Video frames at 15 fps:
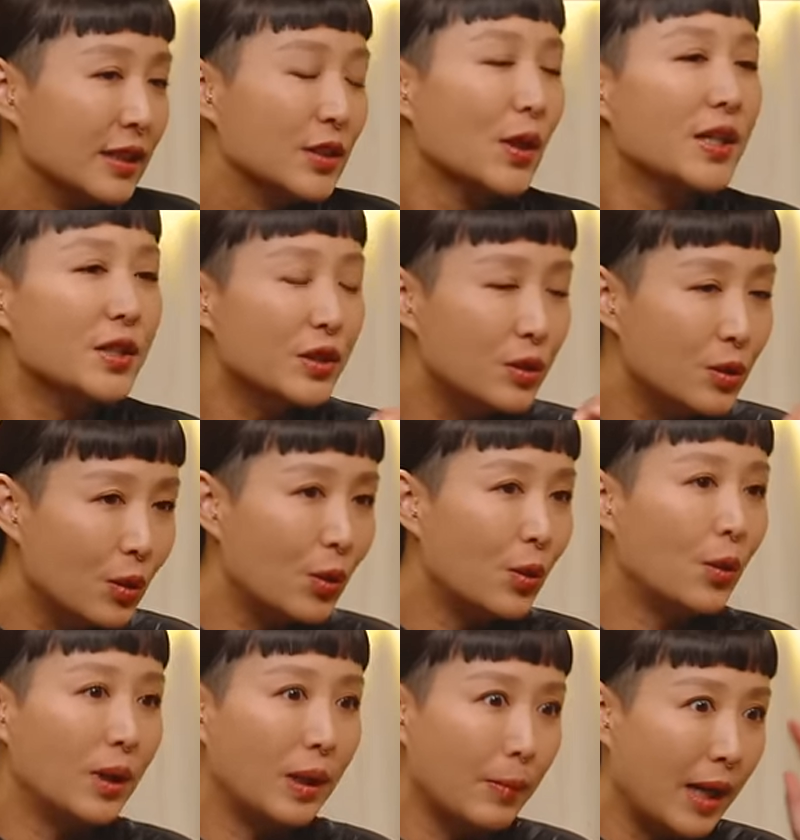So I just
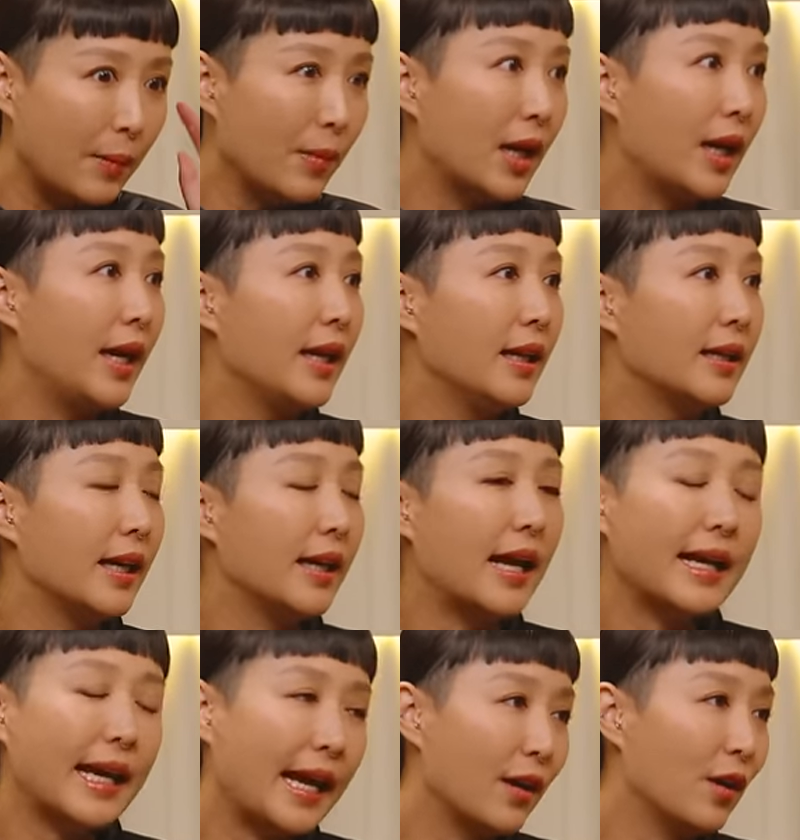know in my mind that I
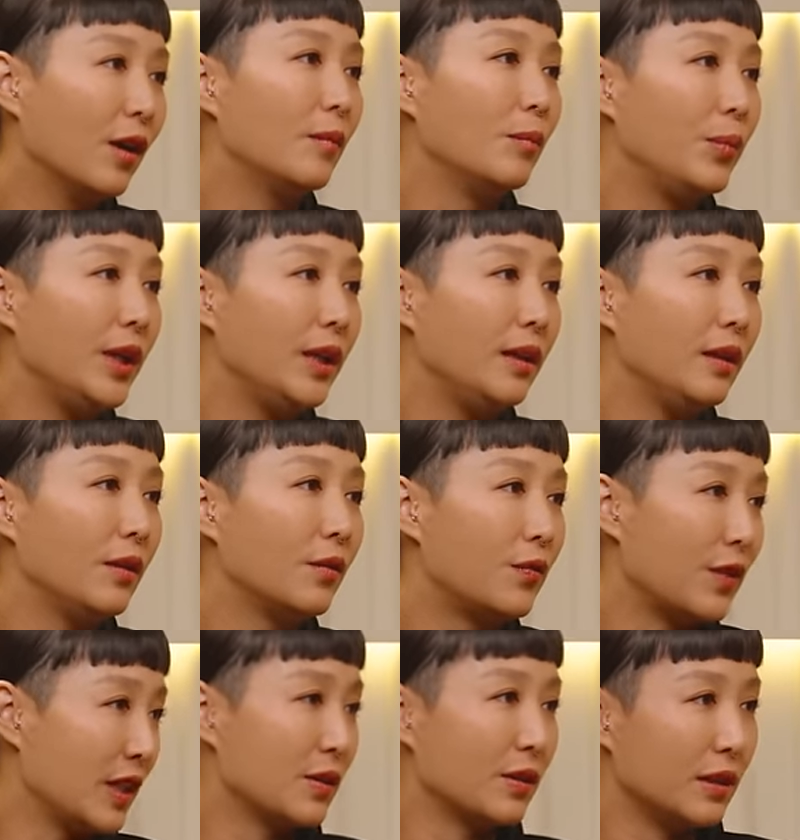cannot be
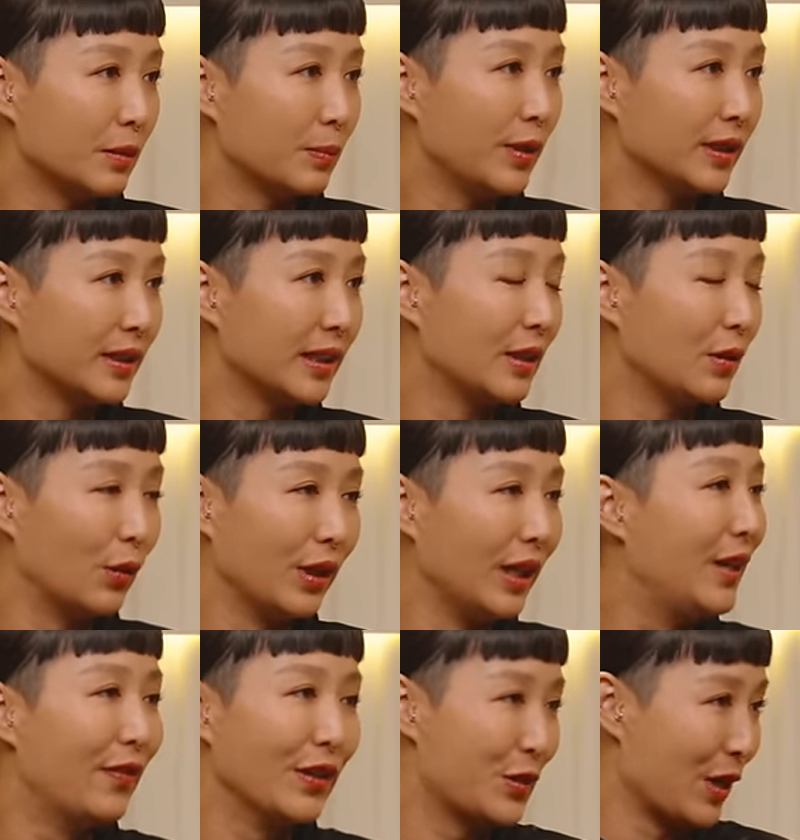friends with this person or yeah.
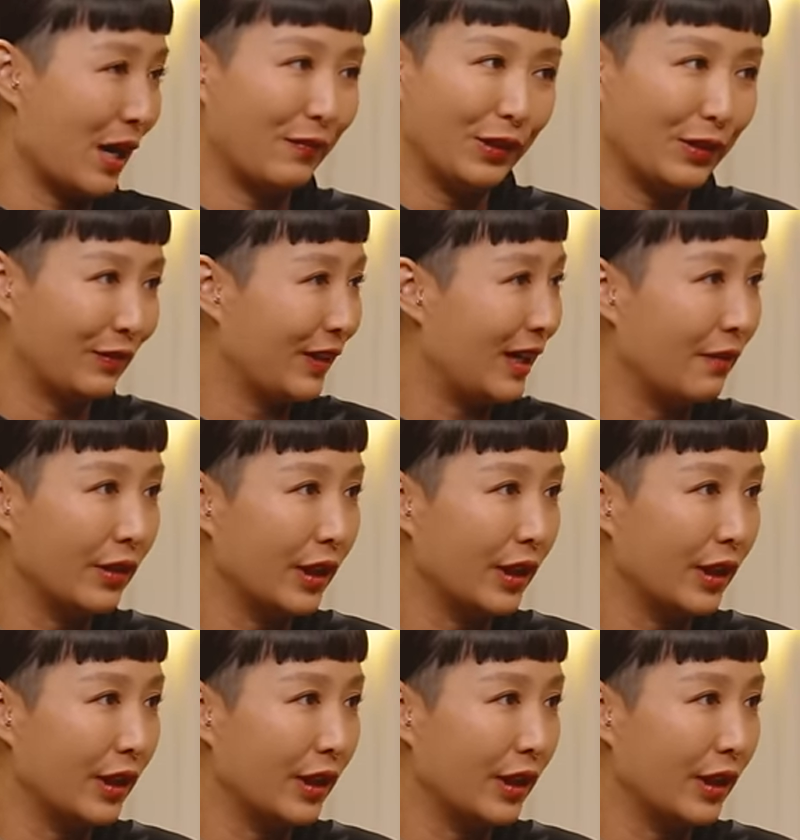even travel with her ever